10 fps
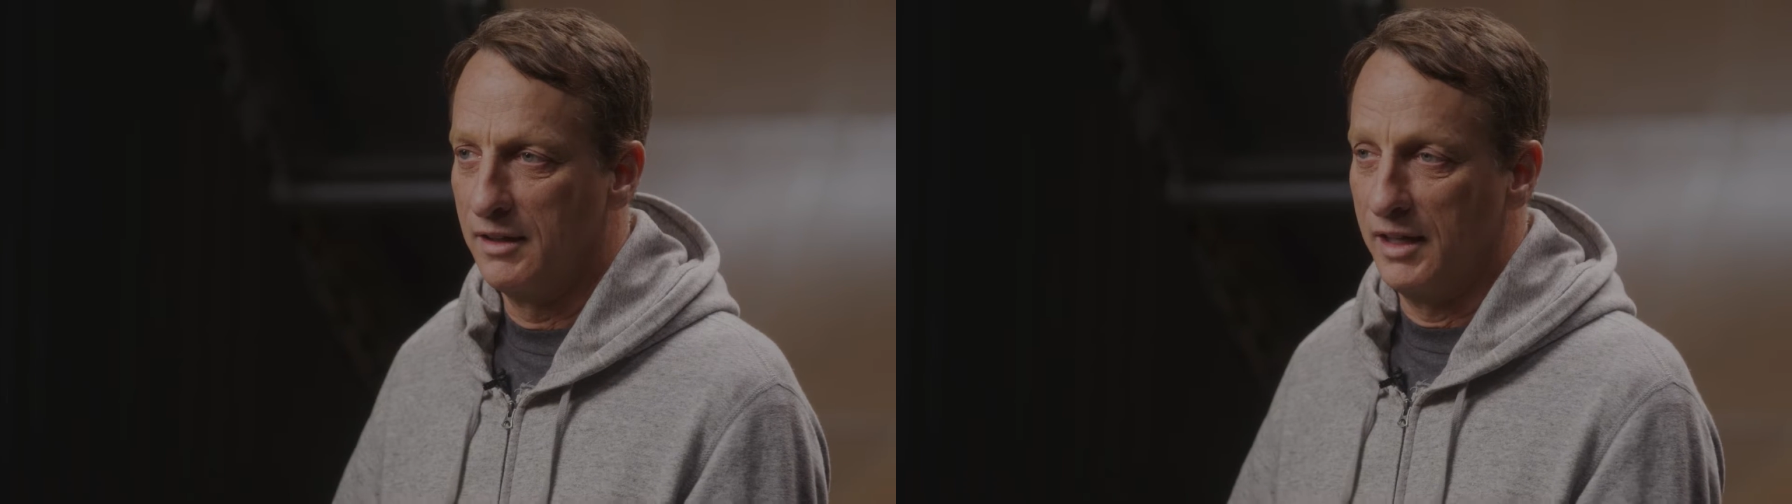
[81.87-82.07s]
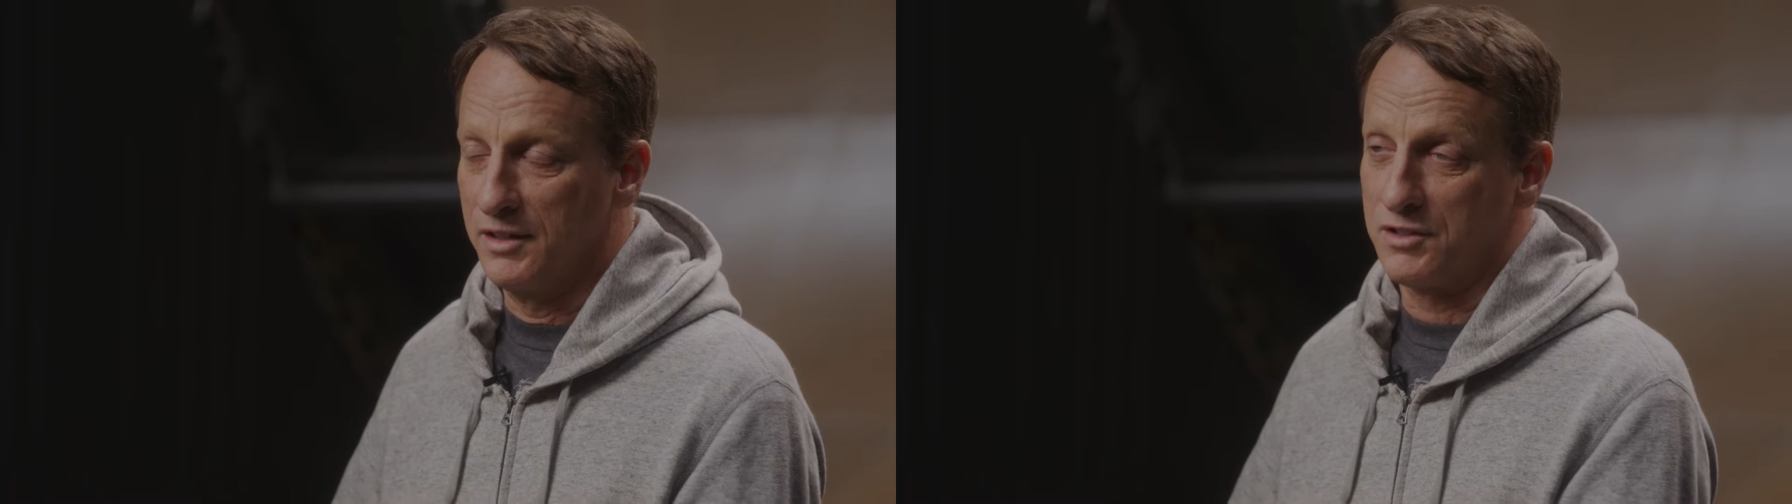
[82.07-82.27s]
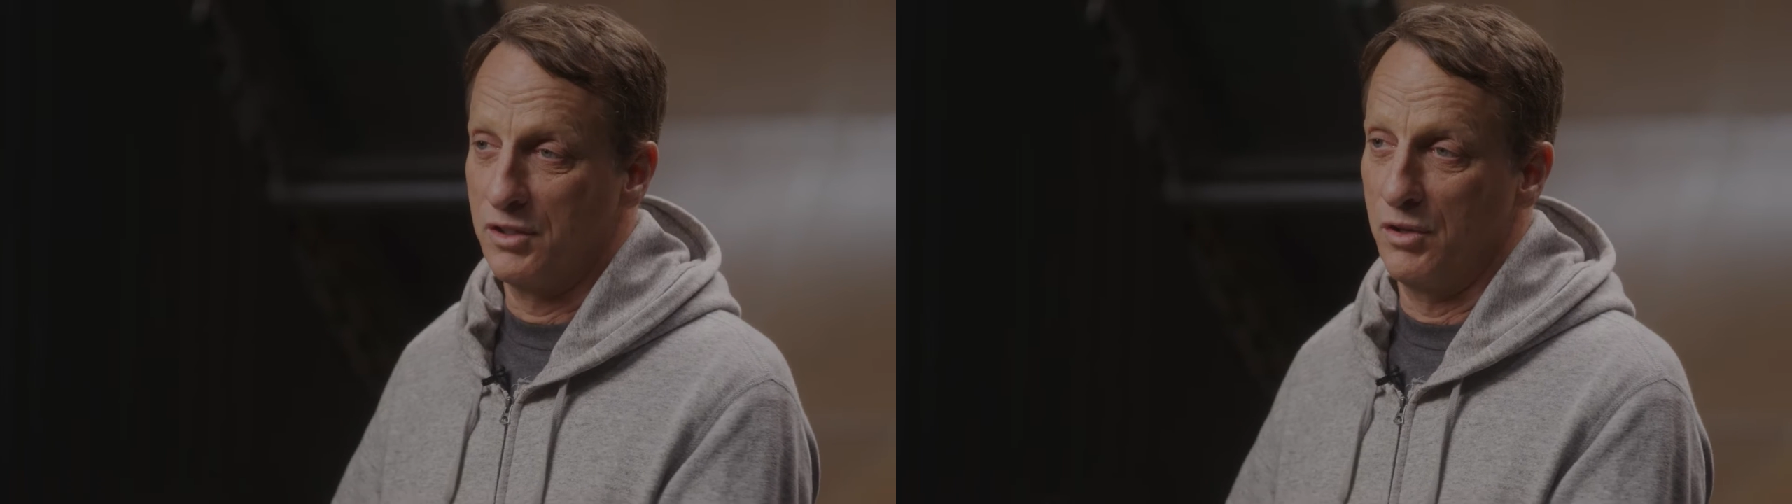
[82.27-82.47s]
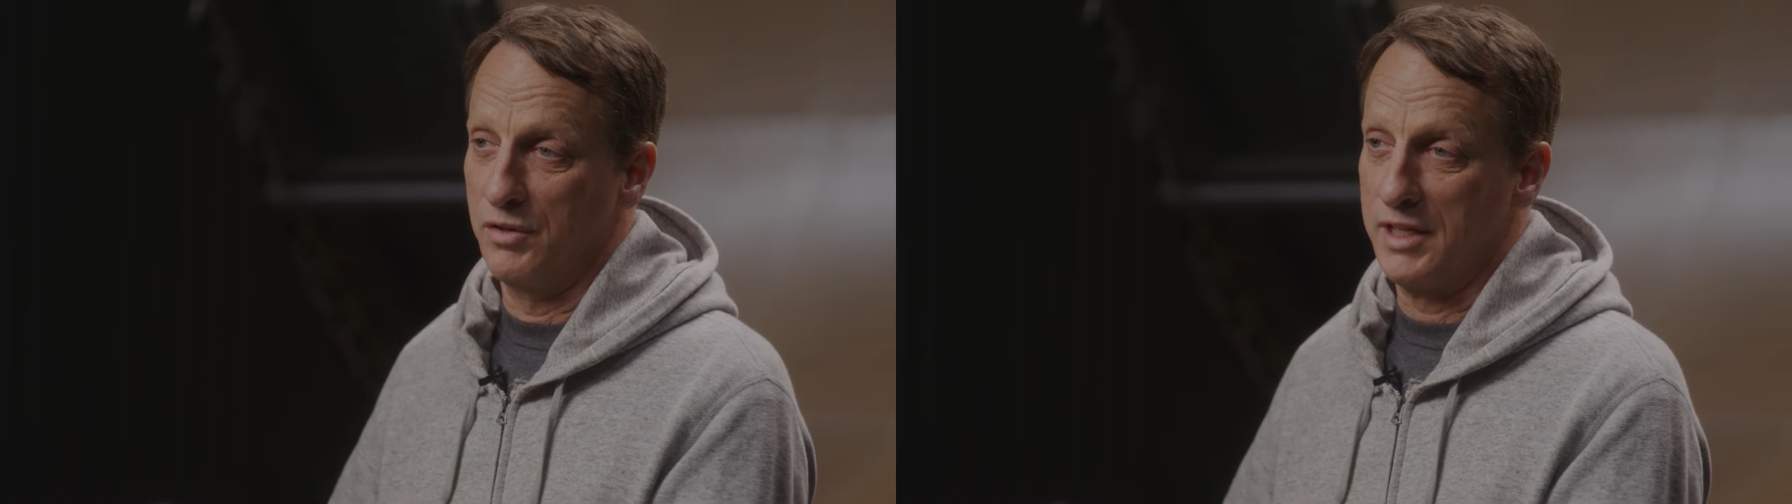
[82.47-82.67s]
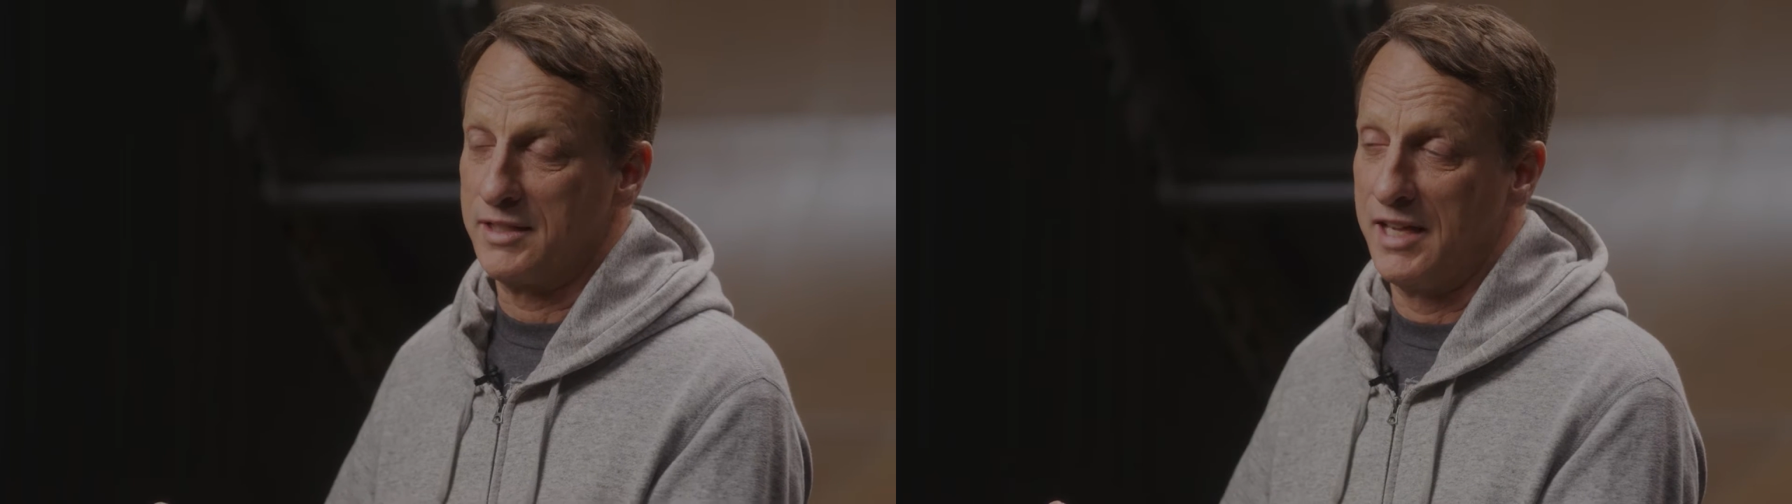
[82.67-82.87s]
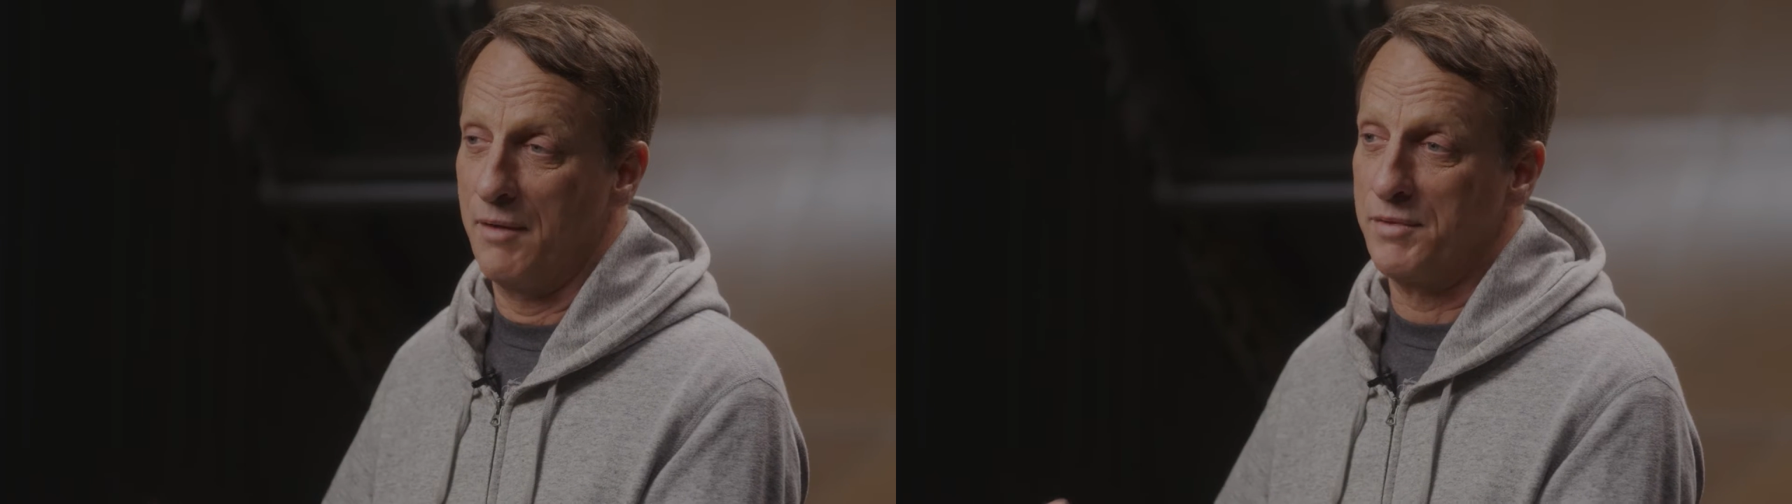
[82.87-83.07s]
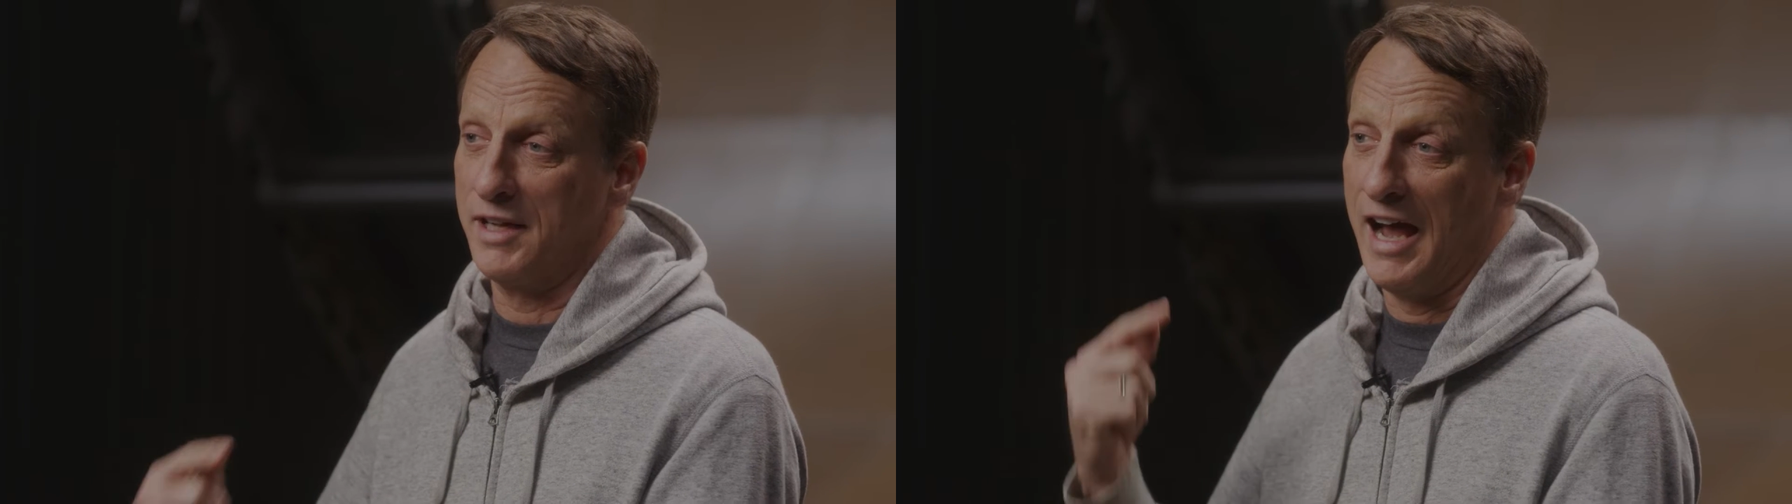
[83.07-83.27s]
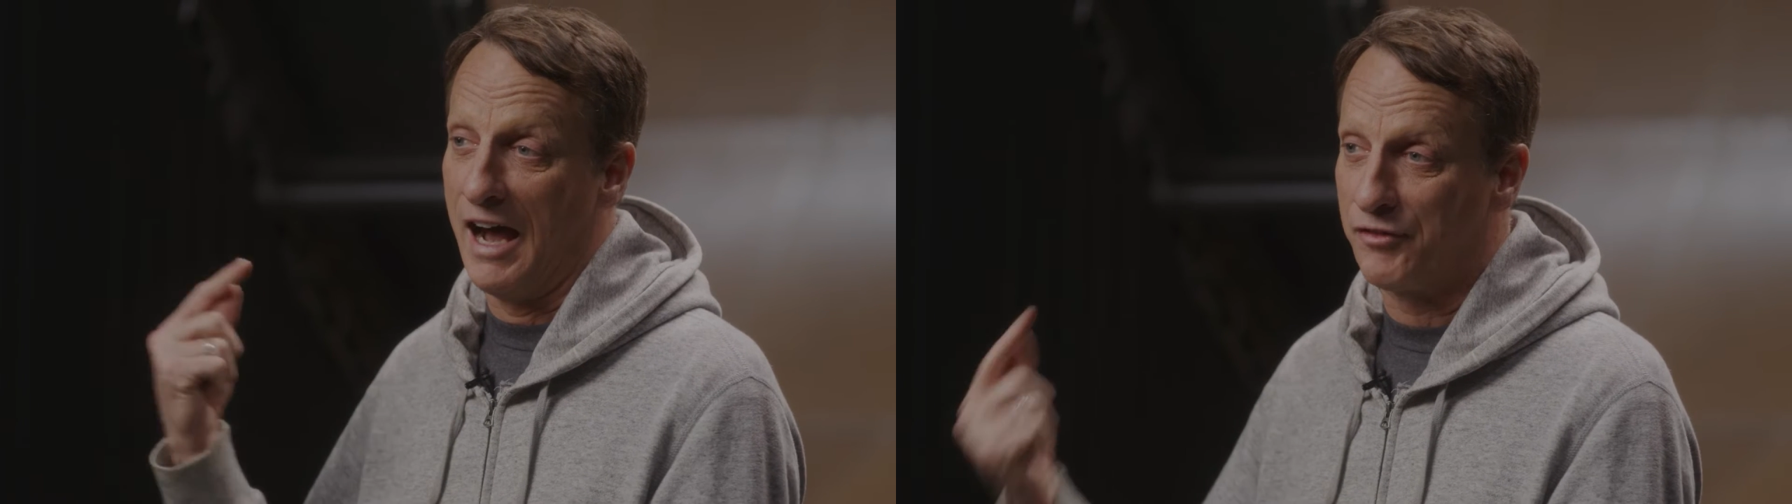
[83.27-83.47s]
And so the attempt
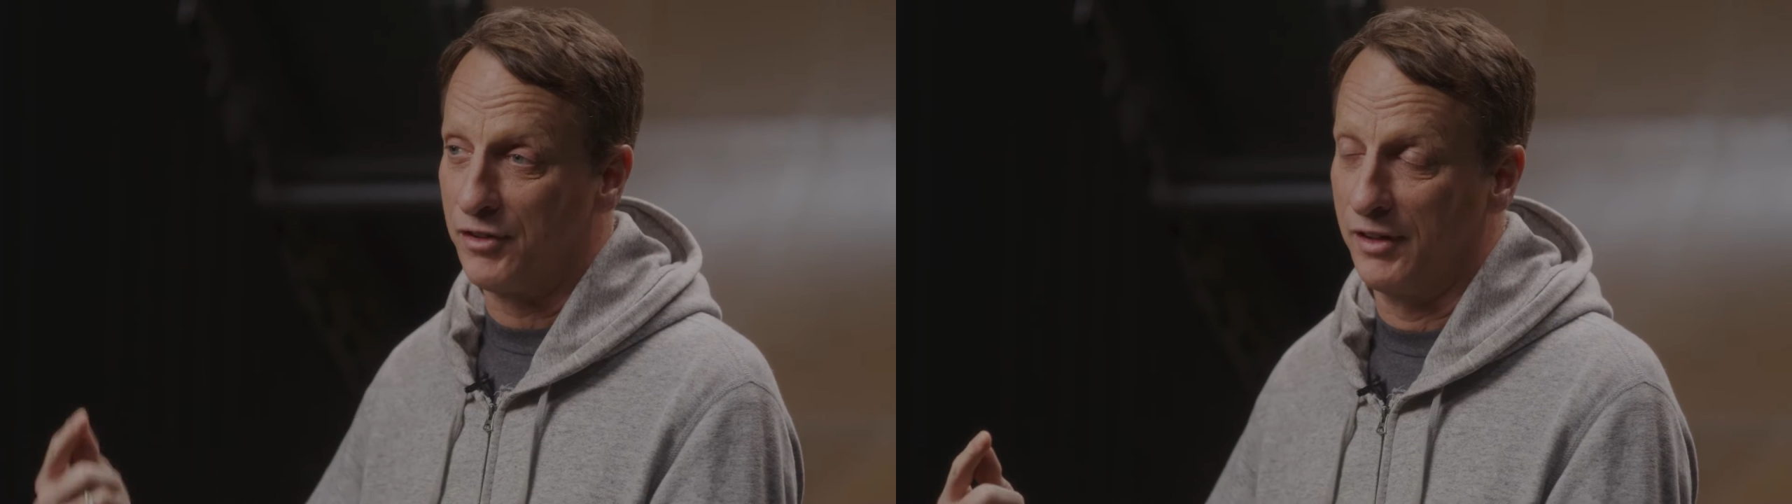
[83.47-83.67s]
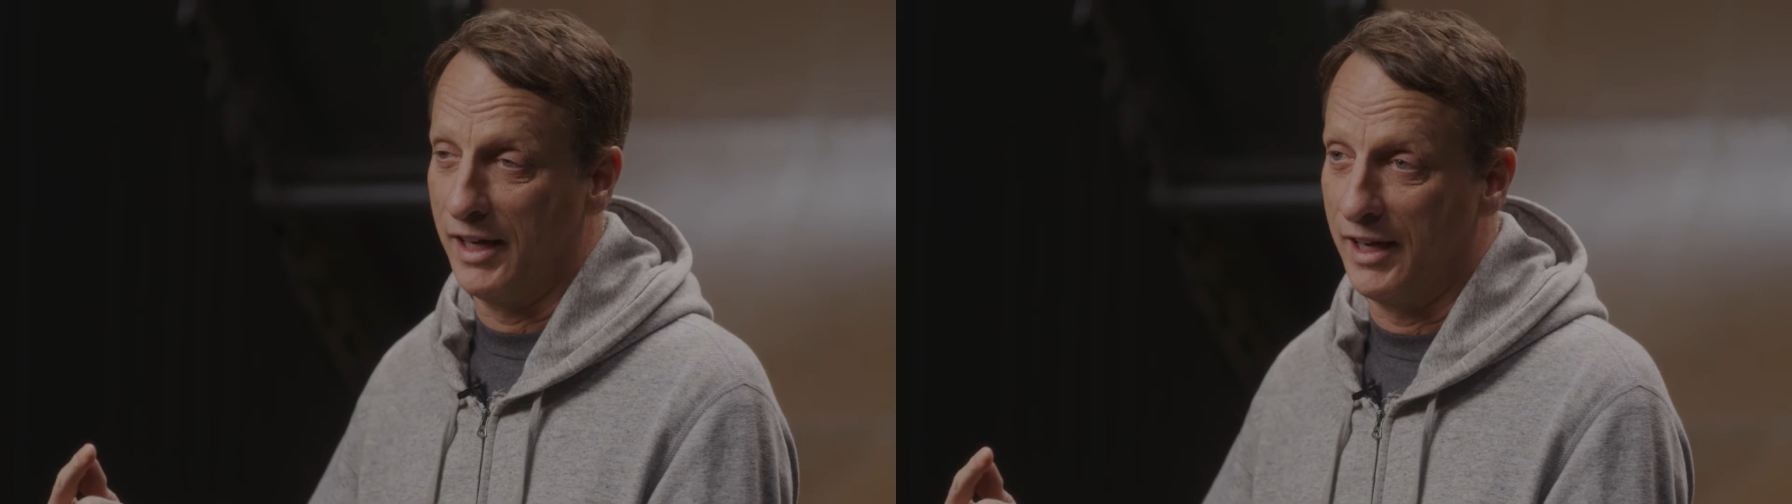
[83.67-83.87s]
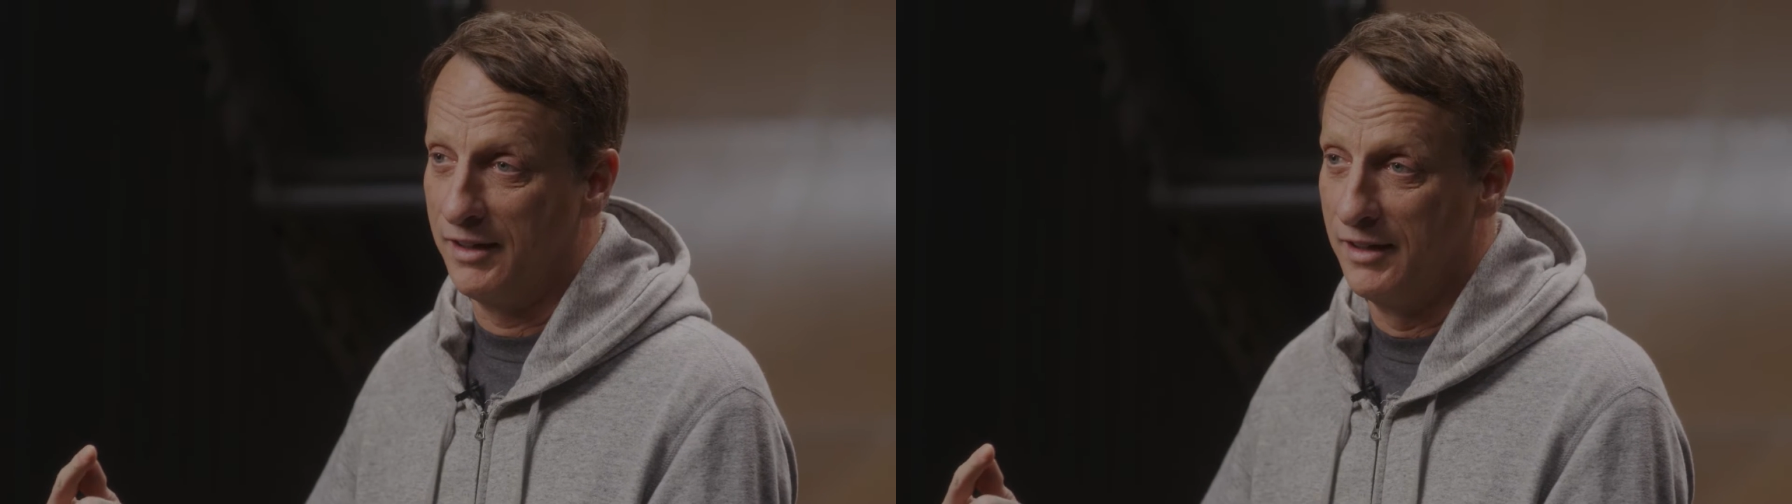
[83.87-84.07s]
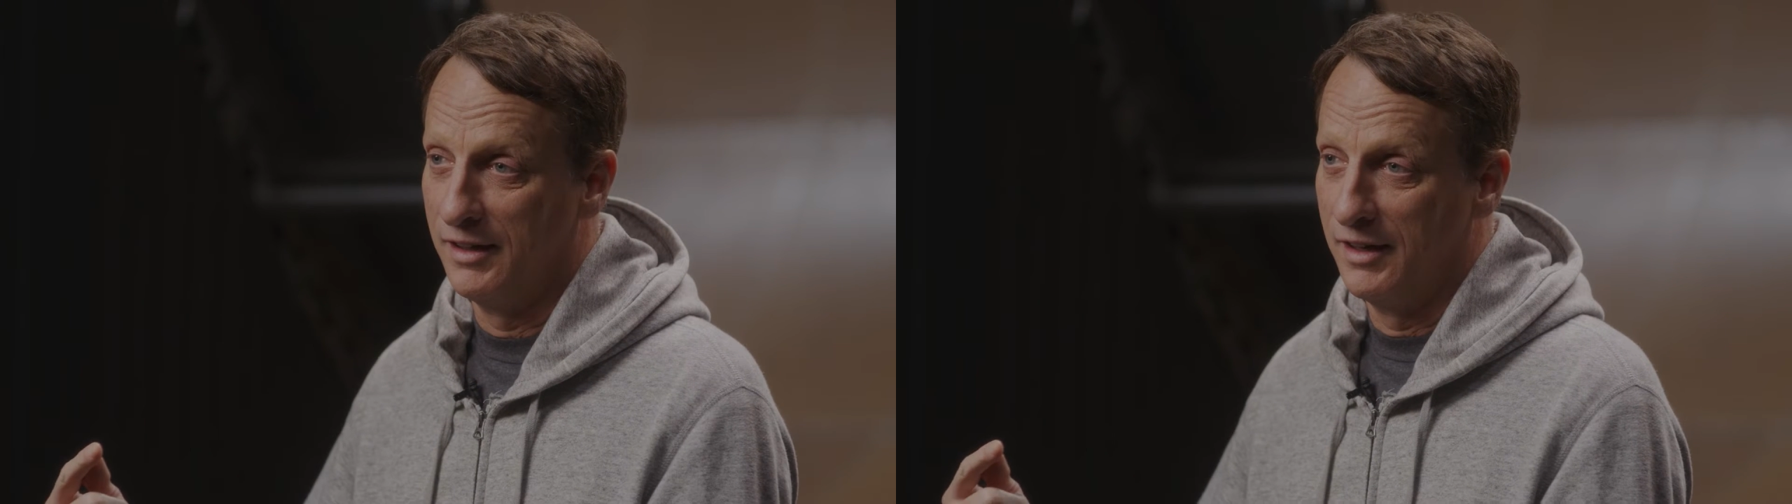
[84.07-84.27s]
after that,